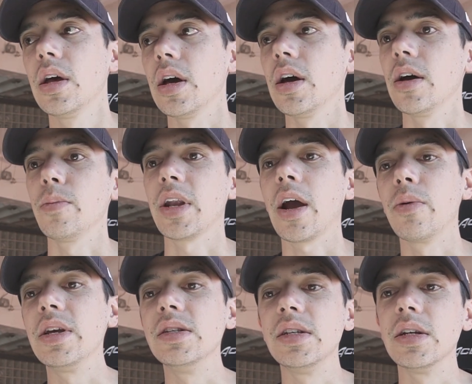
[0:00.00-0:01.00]
and how
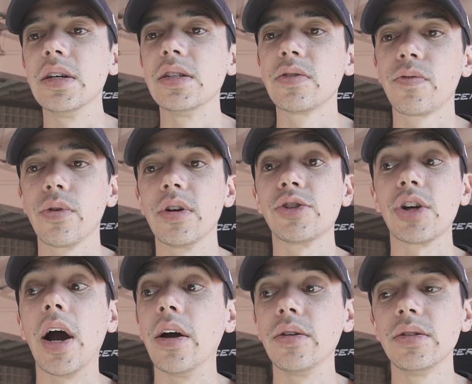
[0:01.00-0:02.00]
easy it is for a
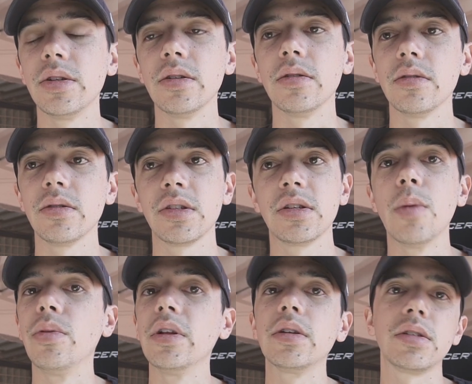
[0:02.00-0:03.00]
child to
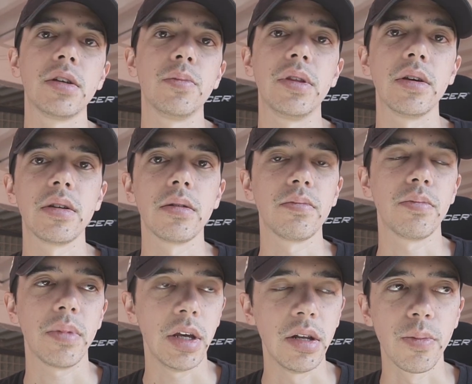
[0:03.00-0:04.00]
stumble into something
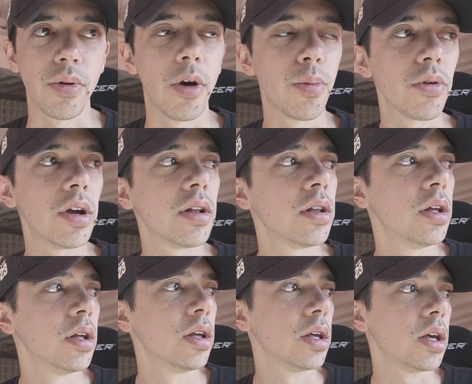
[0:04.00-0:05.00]
inappropriate.
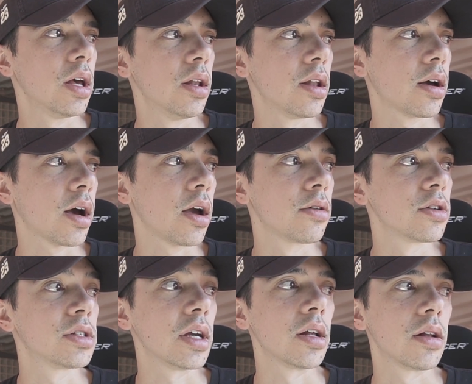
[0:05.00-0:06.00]
And I
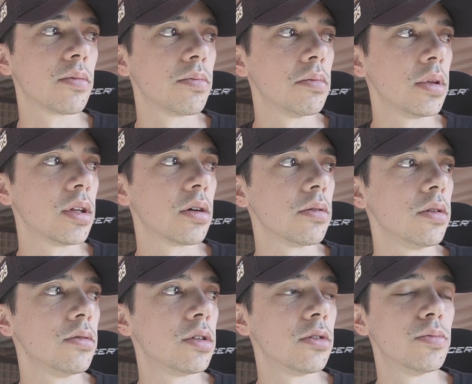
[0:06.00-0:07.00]
understand, you know,
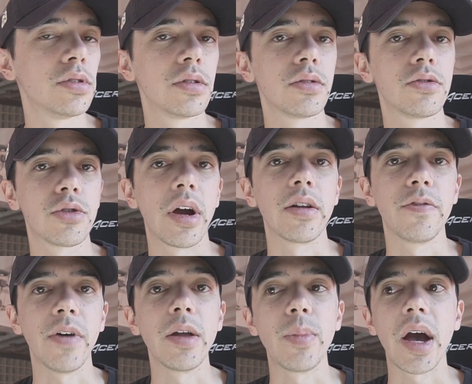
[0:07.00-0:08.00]
YouTube's trying to
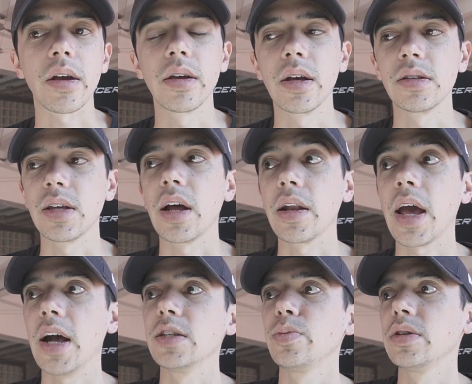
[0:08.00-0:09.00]
fight back against that, and
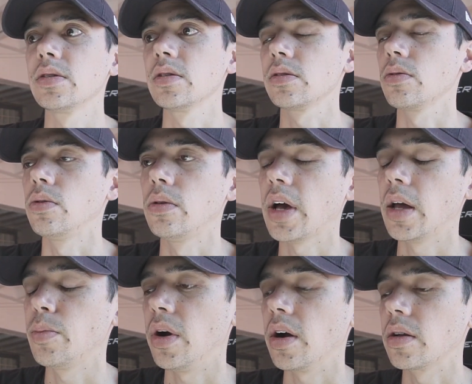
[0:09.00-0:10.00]
has been since the whole
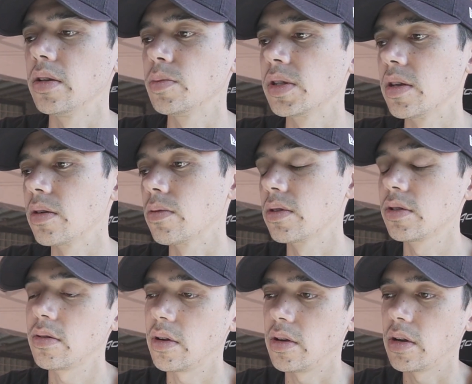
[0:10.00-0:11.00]
adpocalypse thing,
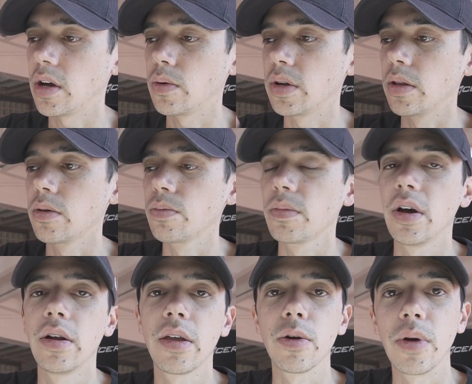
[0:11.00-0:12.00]
which, there you go,
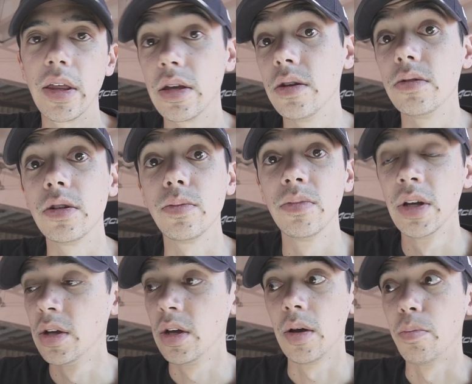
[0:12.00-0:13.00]
another way that YouTube
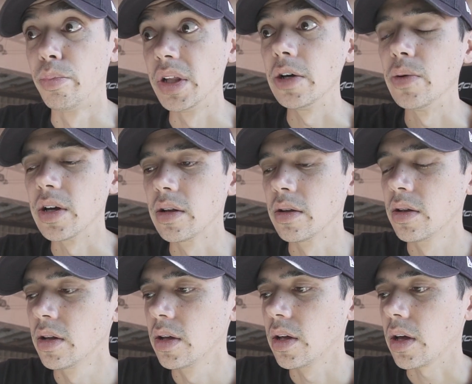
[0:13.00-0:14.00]
blew it
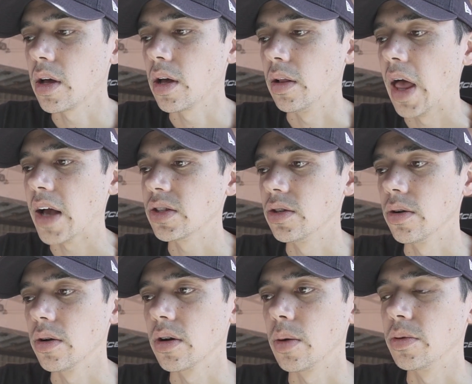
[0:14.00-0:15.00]
last
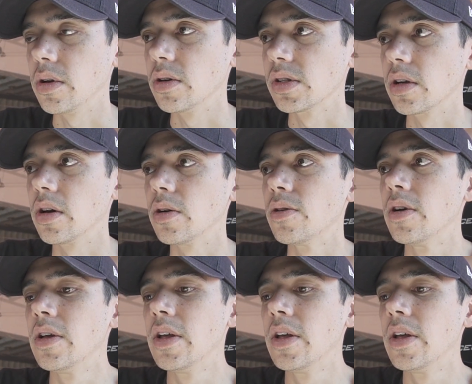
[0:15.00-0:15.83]
year, a couple of years ago.